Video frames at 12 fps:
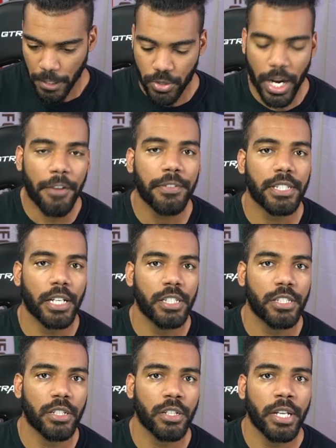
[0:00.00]
Travis
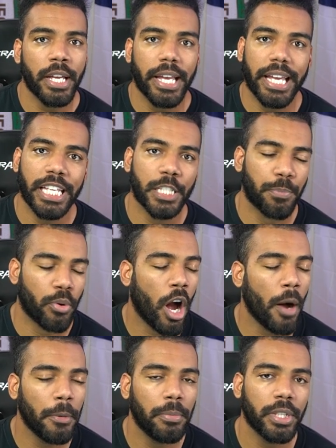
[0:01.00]
Hunter is
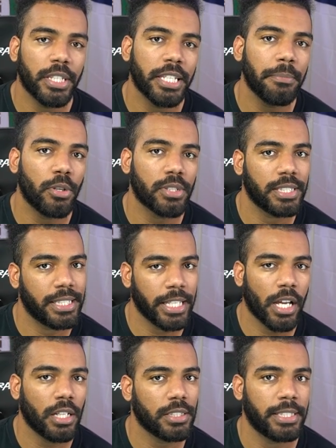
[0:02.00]
probably the most
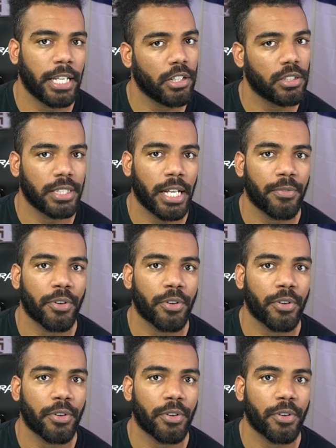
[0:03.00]
Deion Sanders like